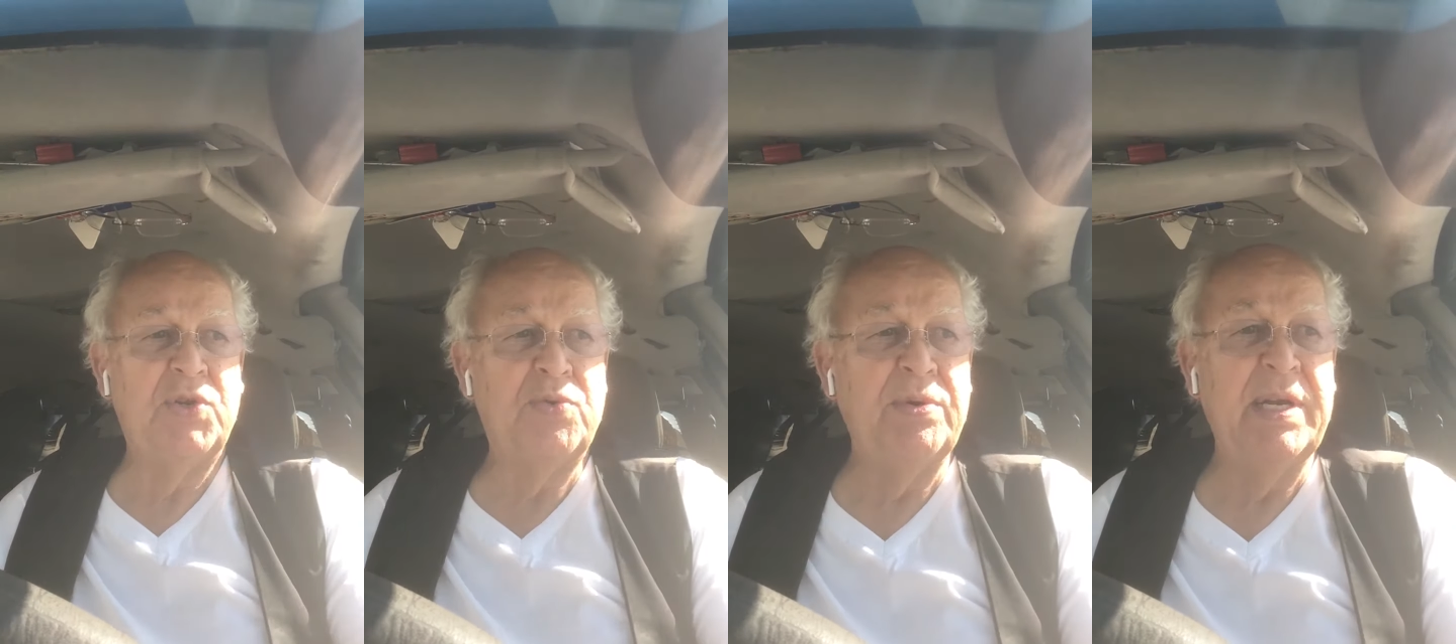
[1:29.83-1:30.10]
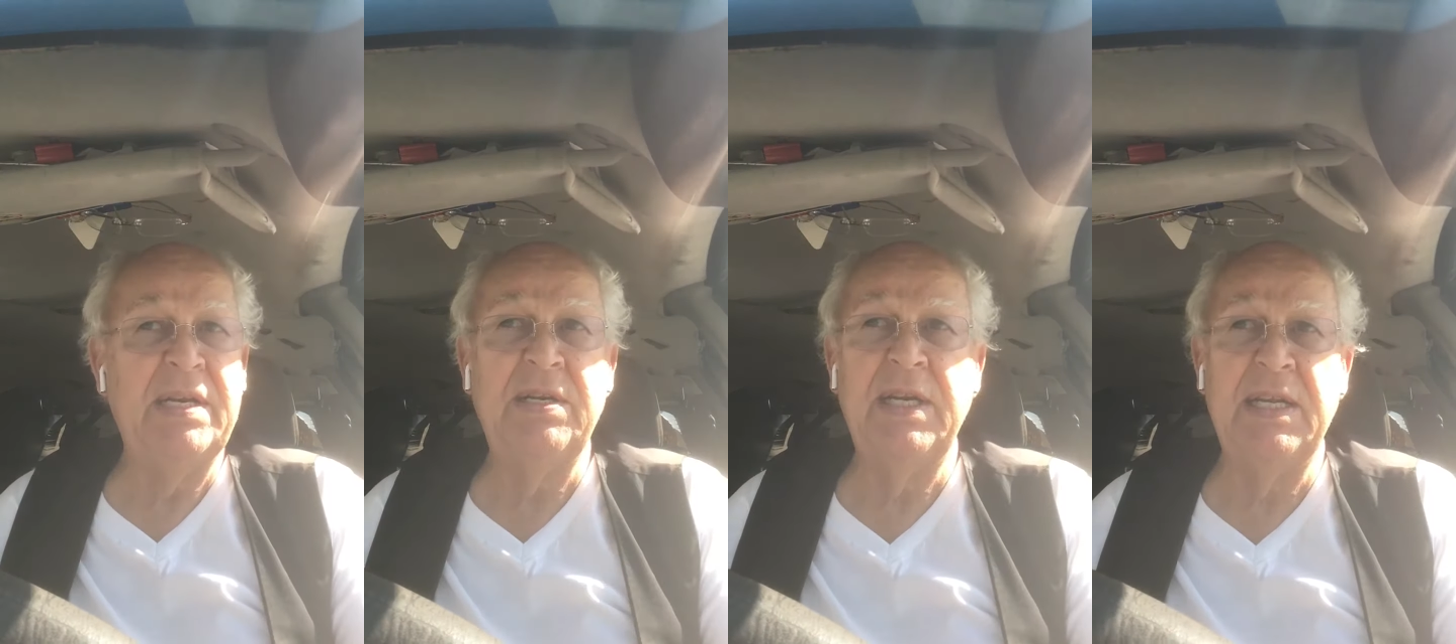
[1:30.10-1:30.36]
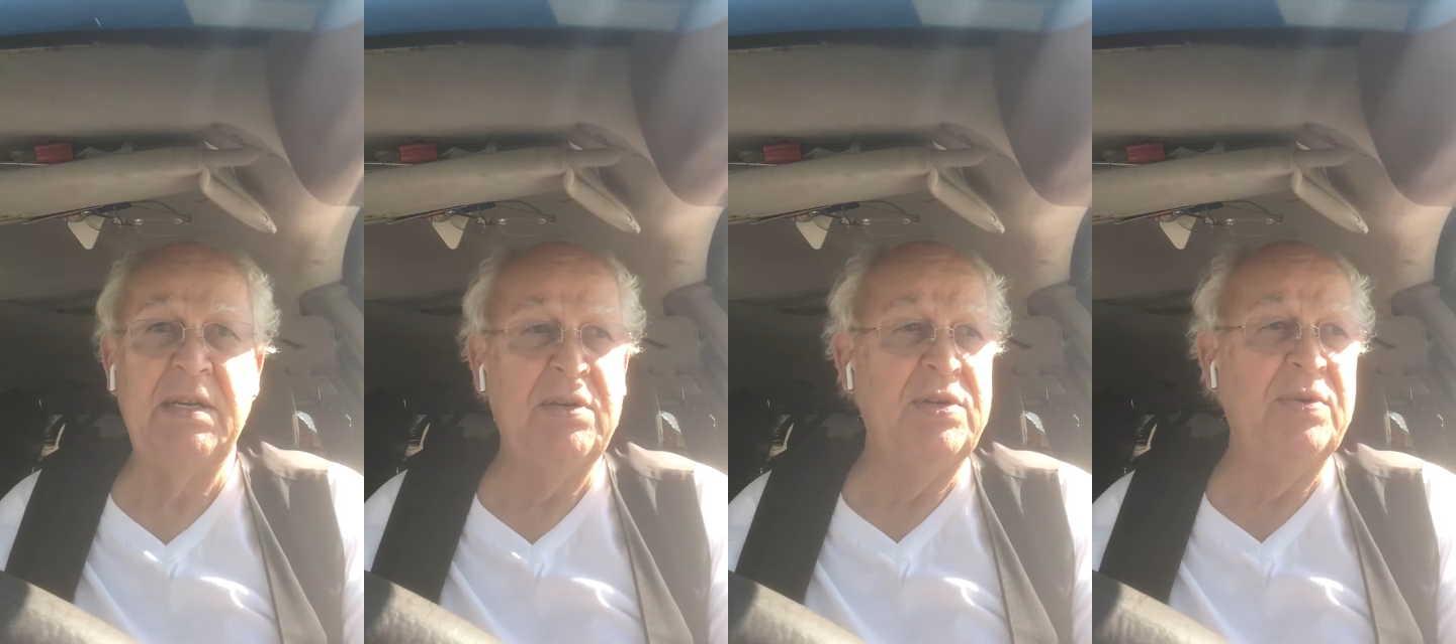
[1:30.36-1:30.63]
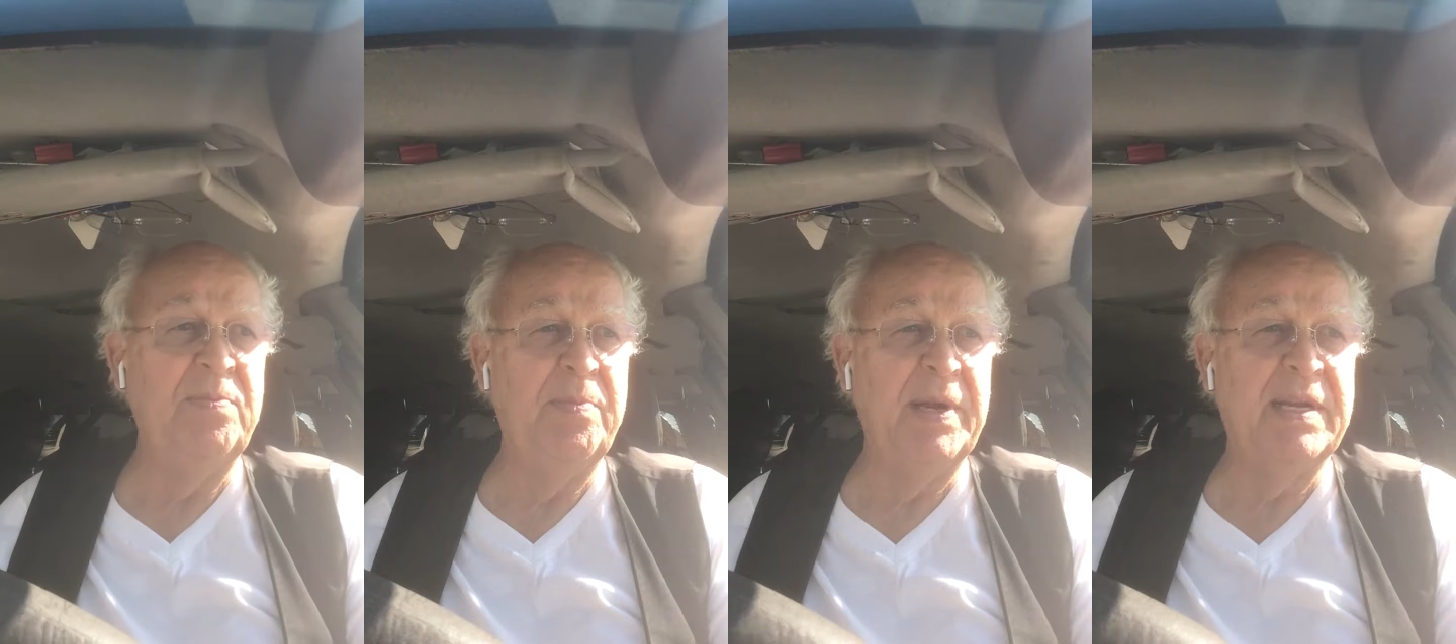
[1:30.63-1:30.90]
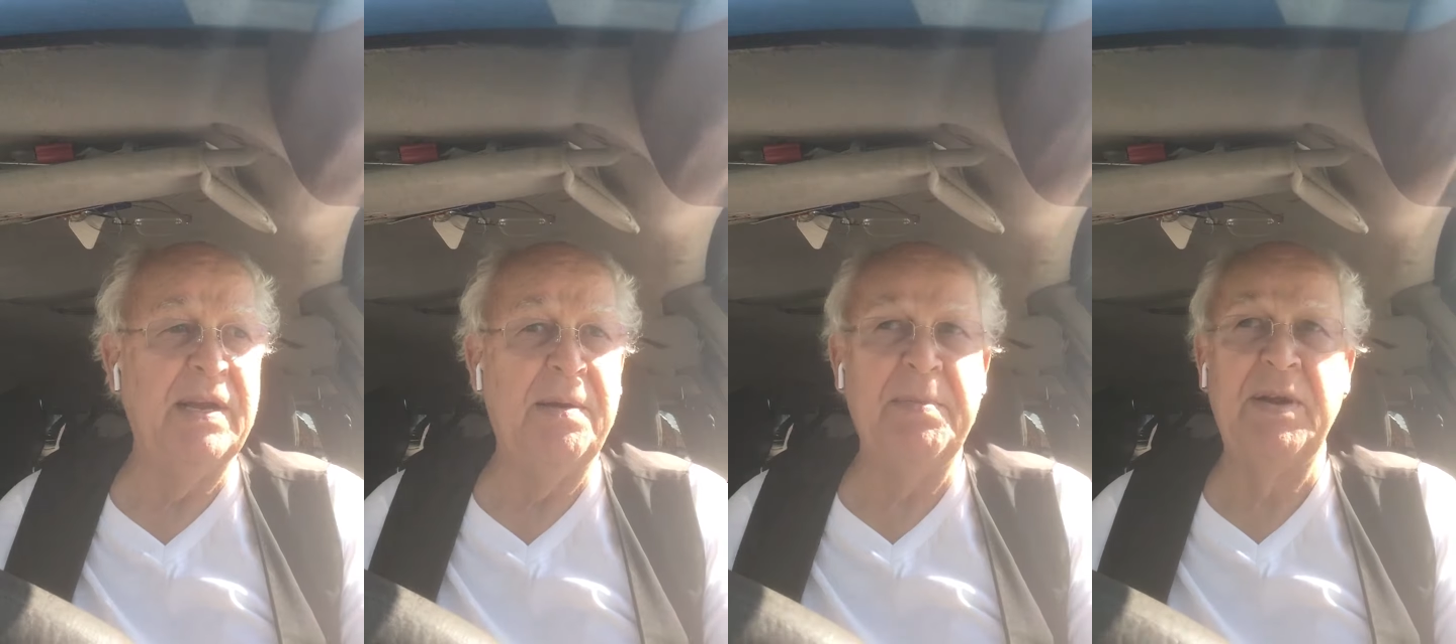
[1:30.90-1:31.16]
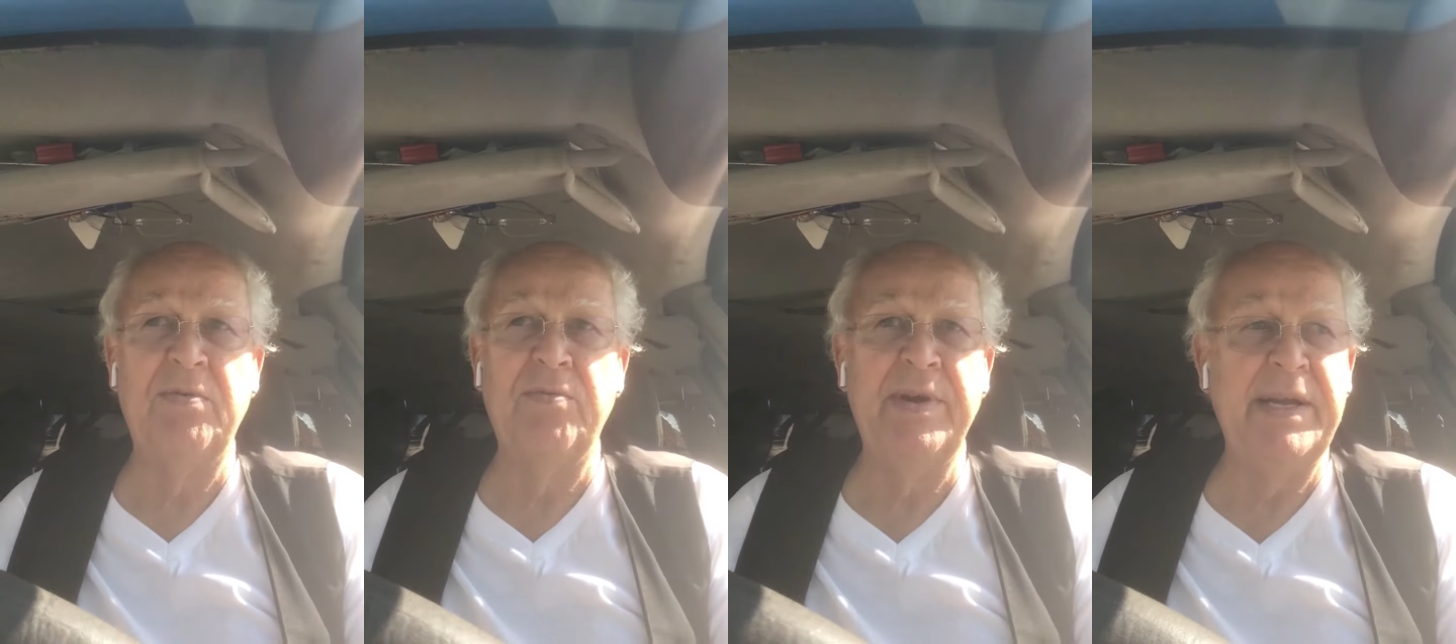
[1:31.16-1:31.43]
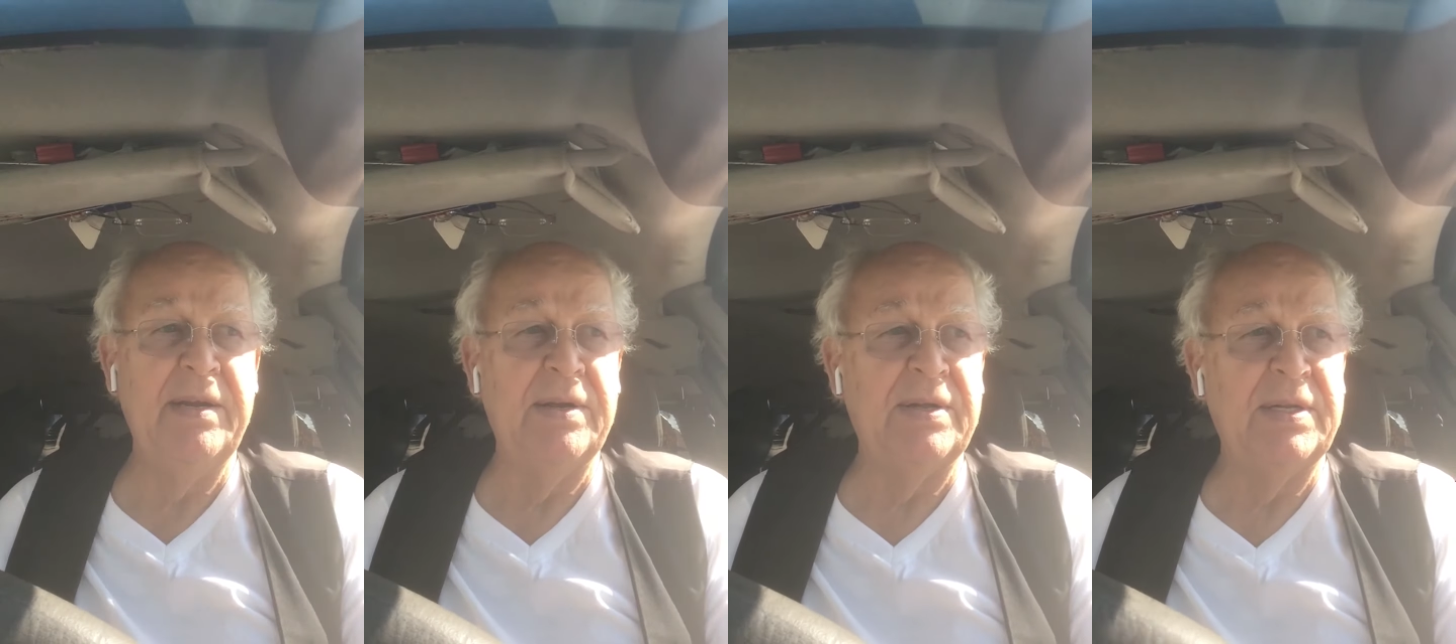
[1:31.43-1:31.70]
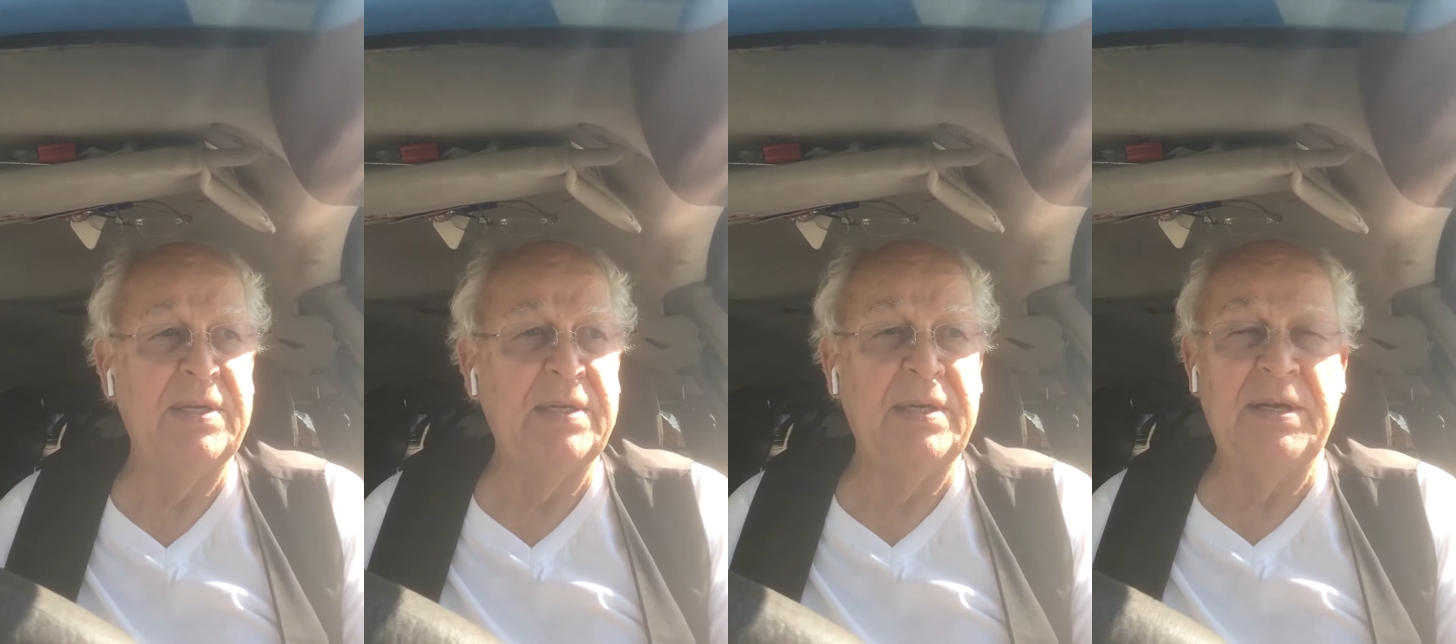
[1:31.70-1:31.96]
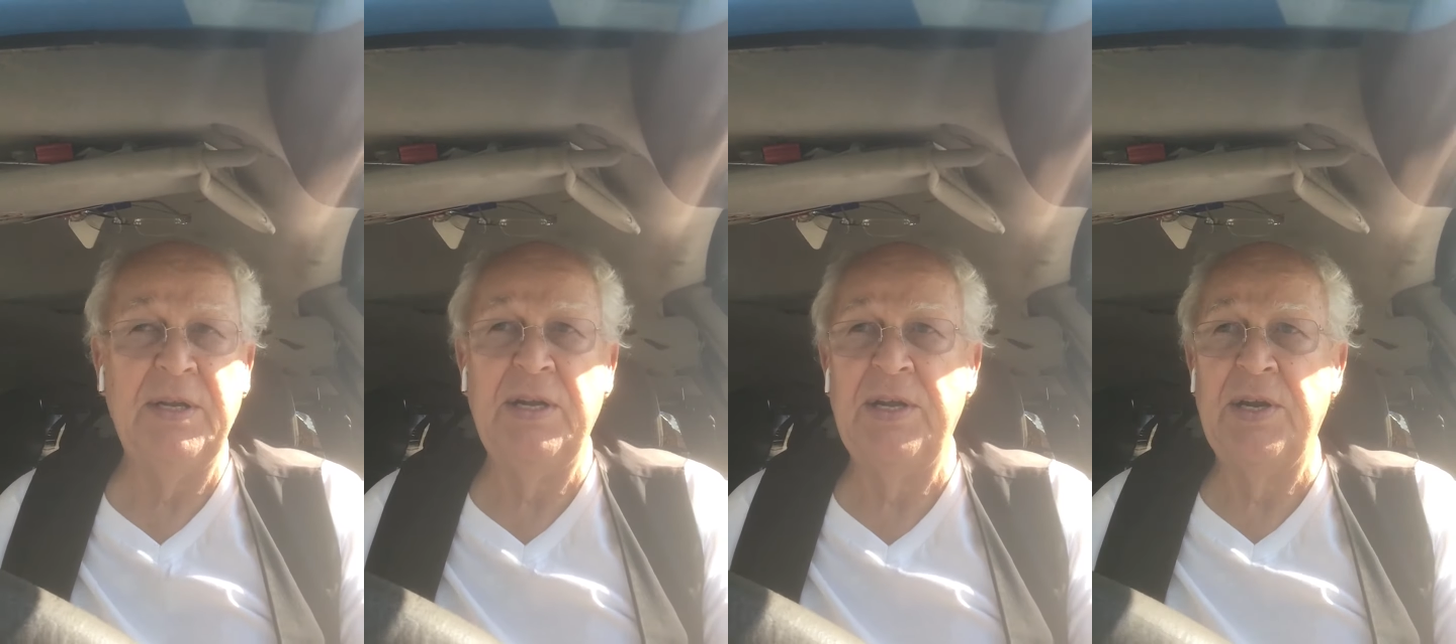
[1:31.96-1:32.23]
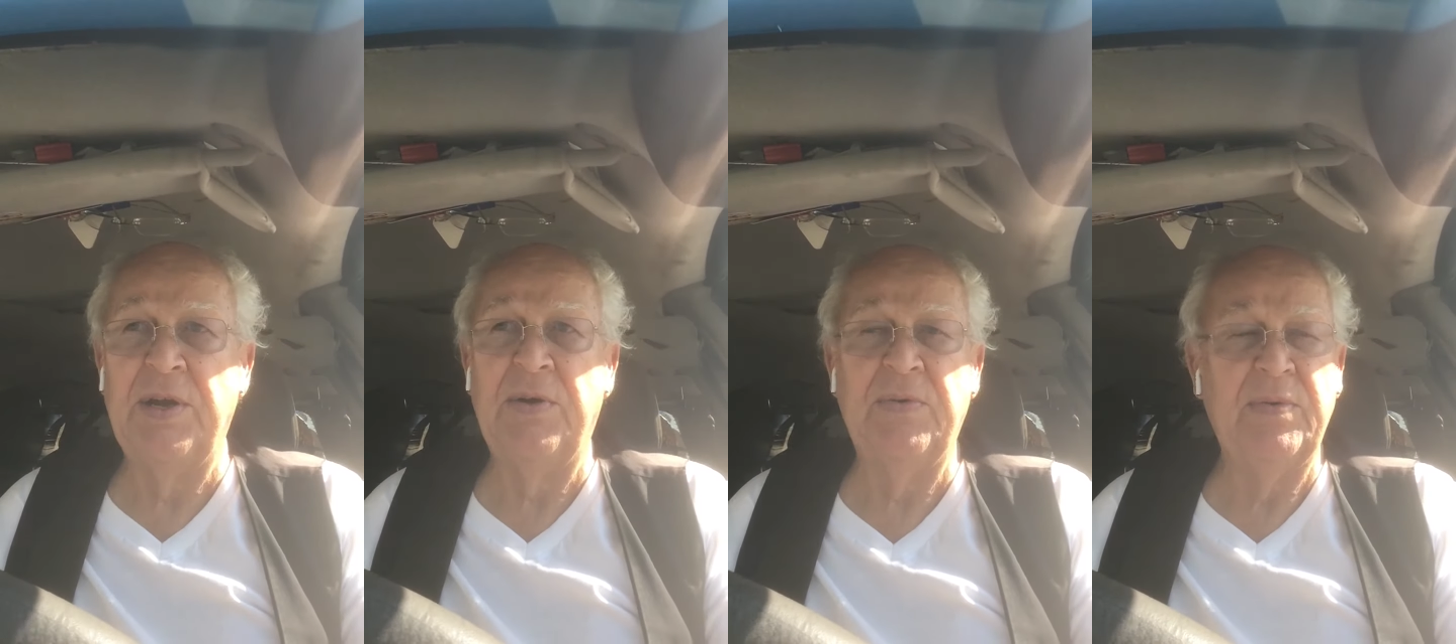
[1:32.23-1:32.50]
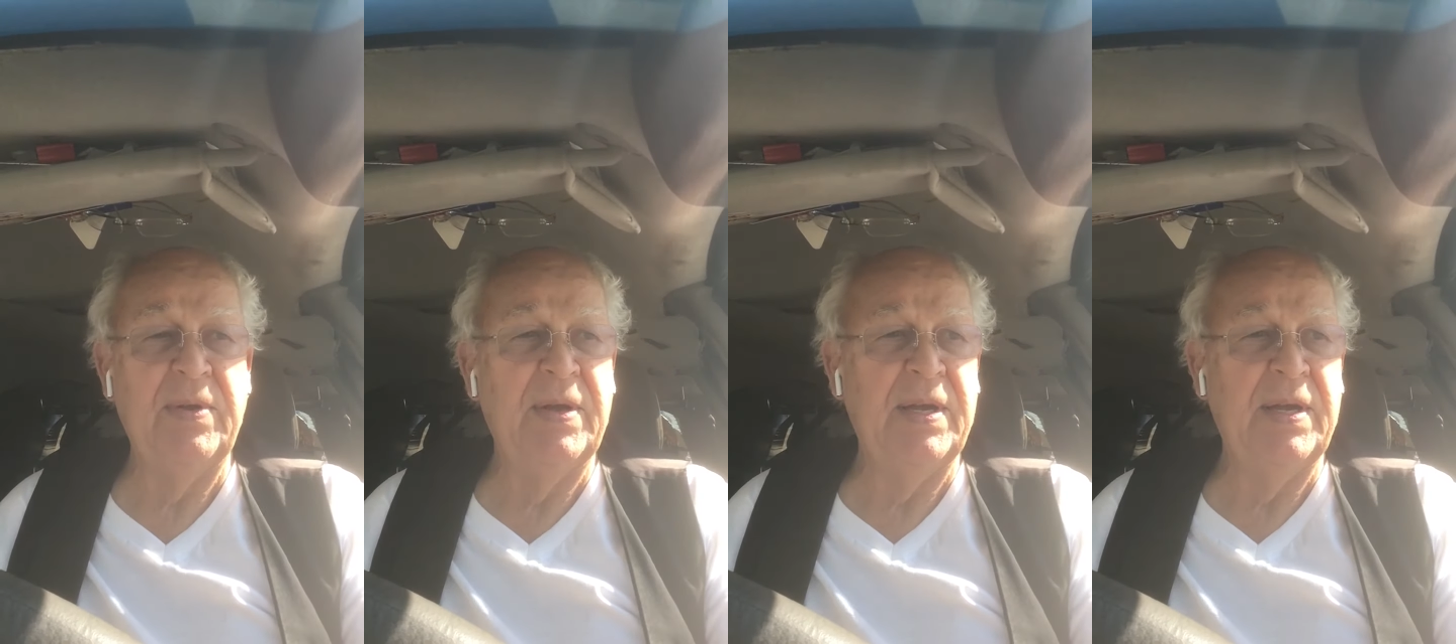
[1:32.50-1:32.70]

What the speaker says: trend into becoming real. You know,